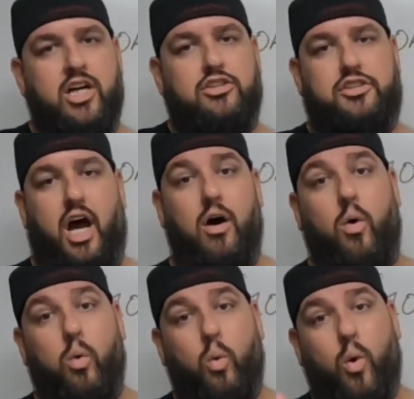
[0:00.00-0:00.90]

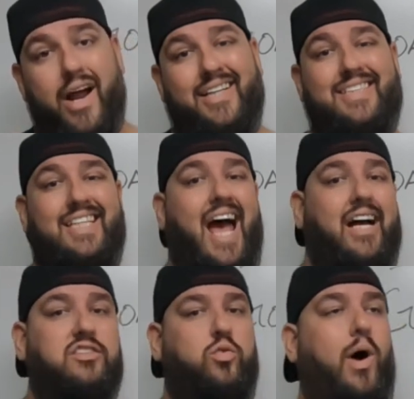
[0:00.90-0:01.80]
So what is
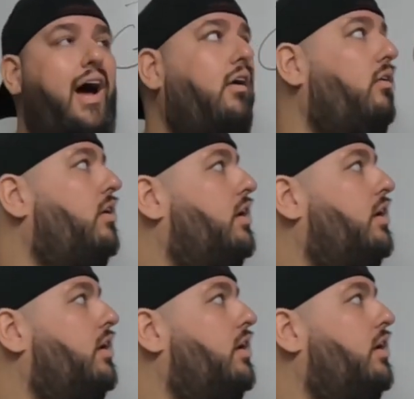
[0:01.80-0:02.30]
next? Well,